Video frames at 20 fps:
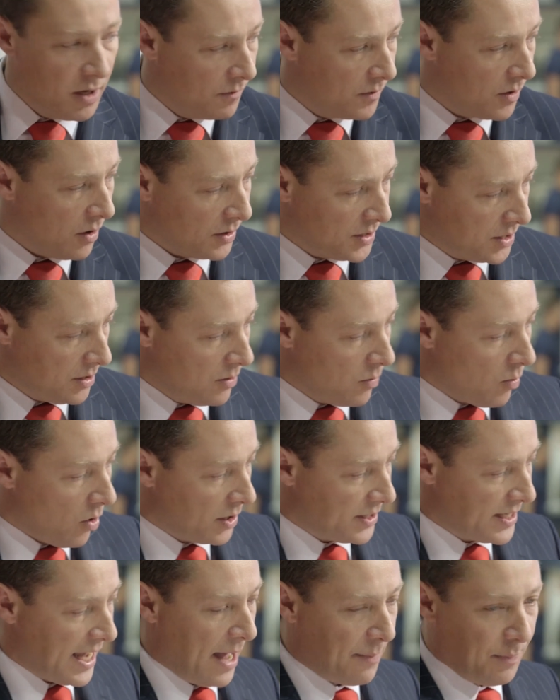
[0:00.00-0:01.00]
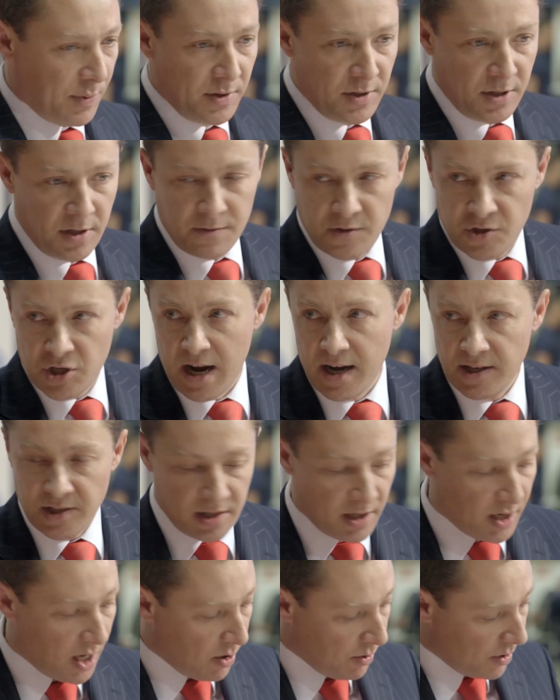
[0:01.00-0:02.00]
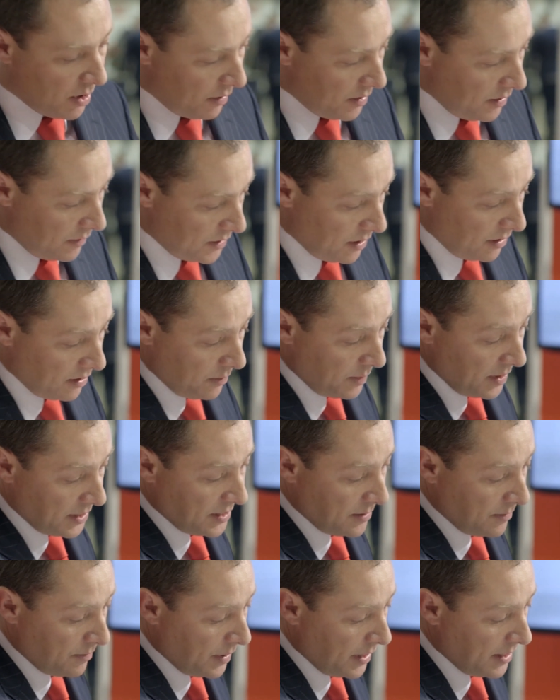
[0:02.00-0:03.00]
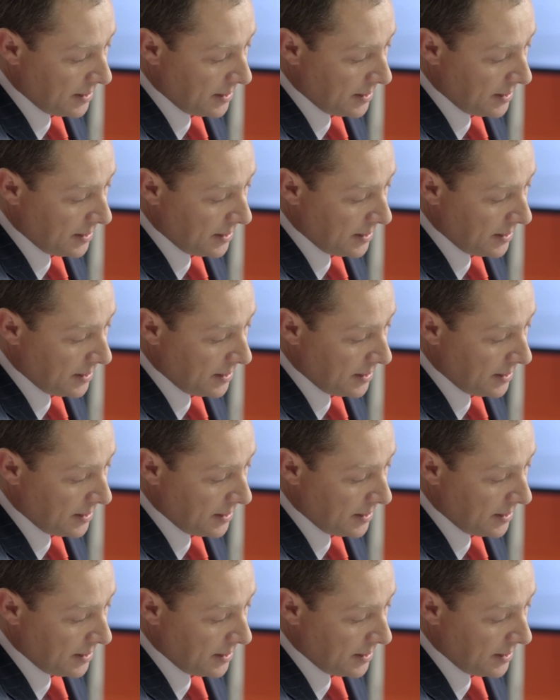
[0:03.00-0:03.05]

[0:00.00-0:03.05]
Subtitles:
you've got to and what's happened. You've changed the logo, you've done the bits and